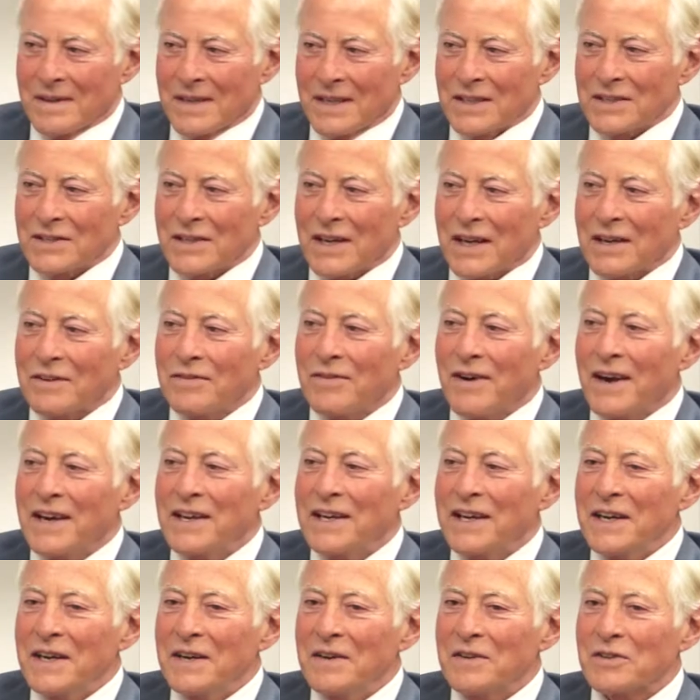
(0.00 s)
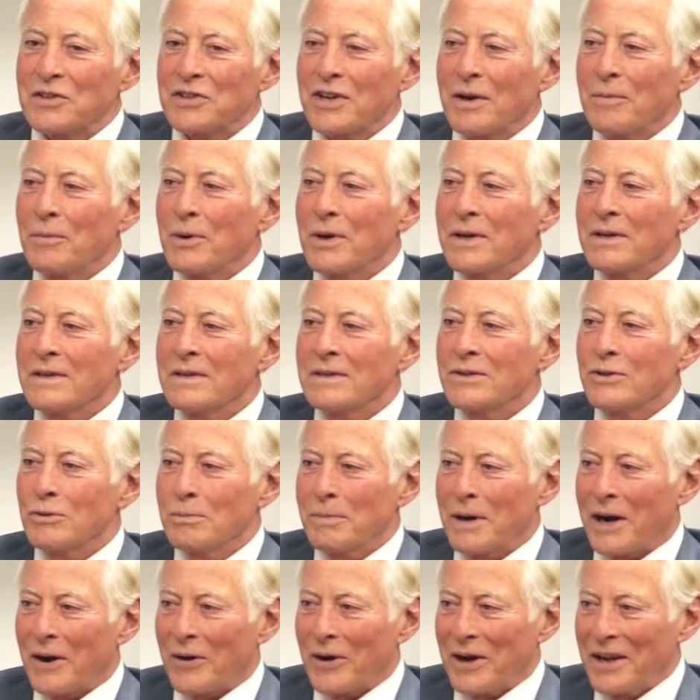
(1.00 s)
It's like finding someone to
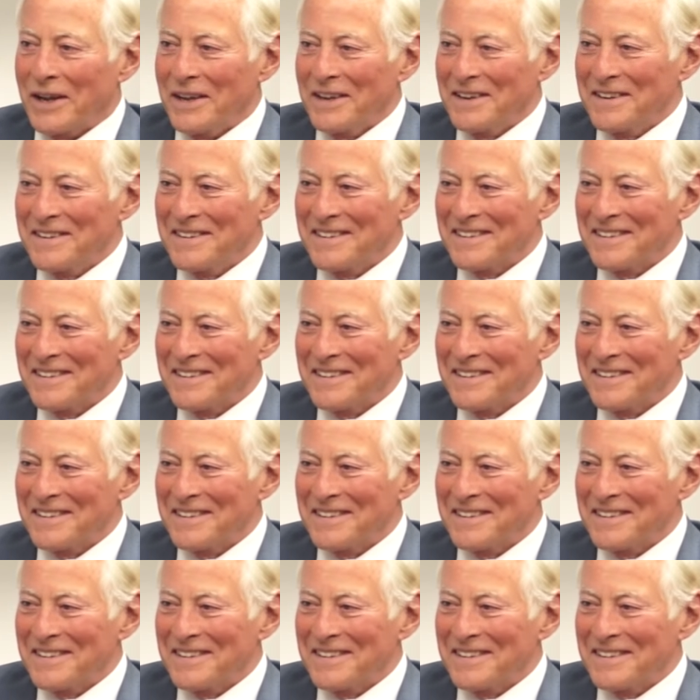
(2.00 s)
marry.